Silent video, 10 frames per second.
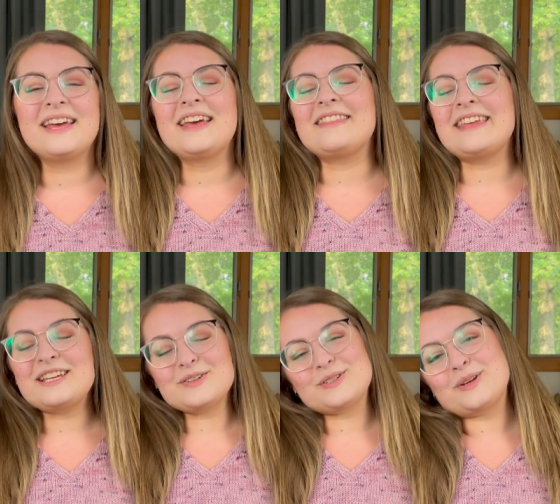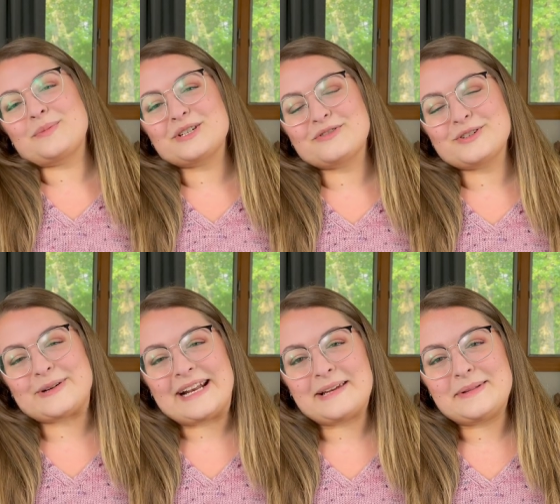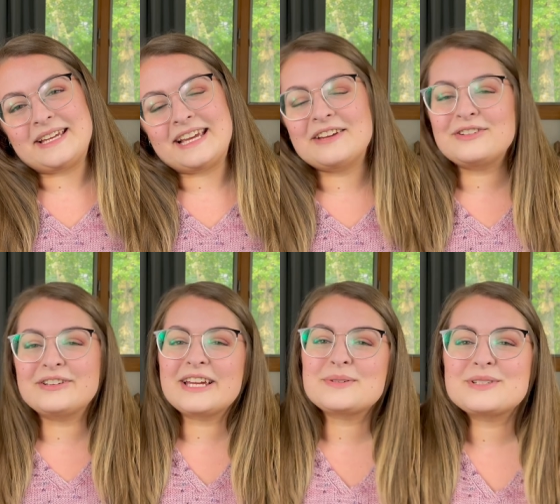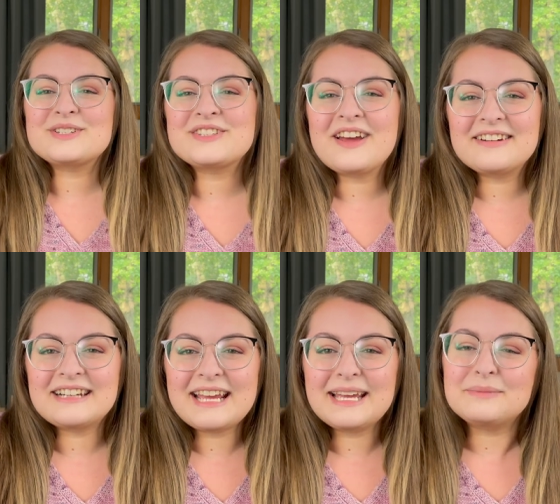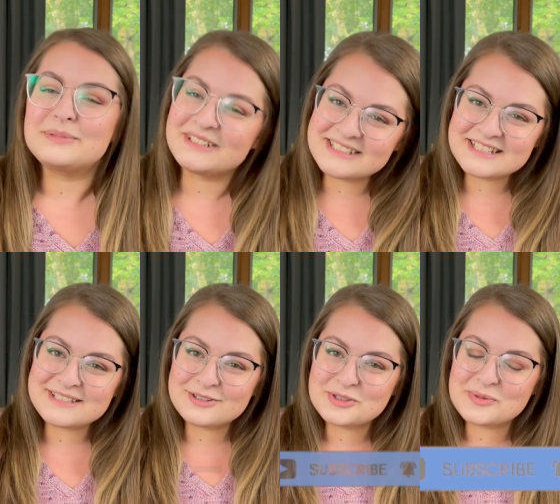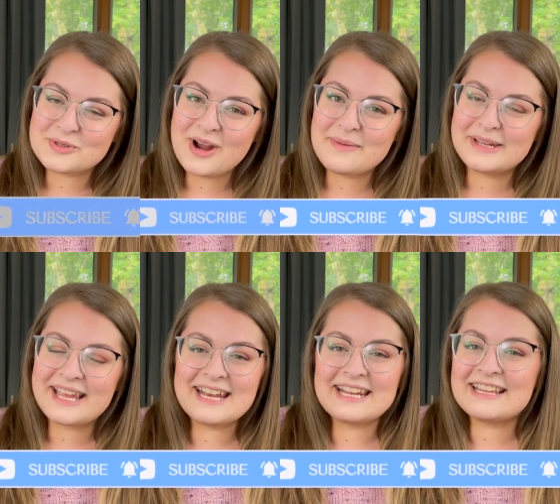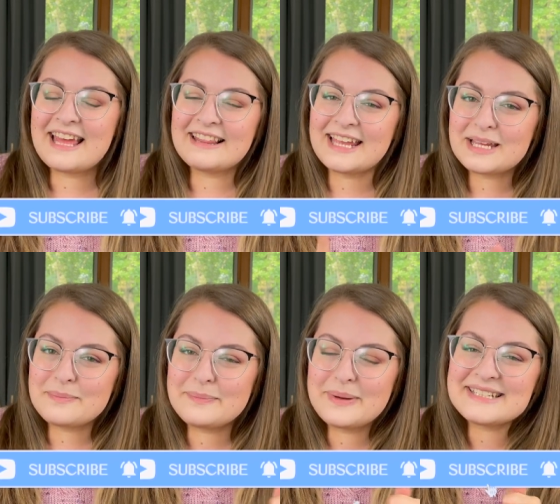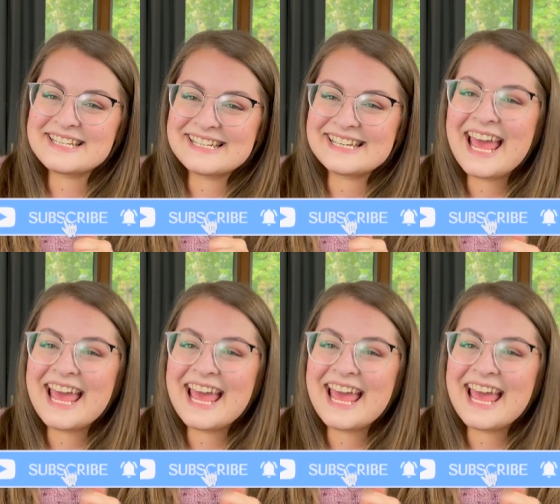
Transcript: Thank you so much for joining me. If you liked what you saw today, please consider subscribing and hitting that like button.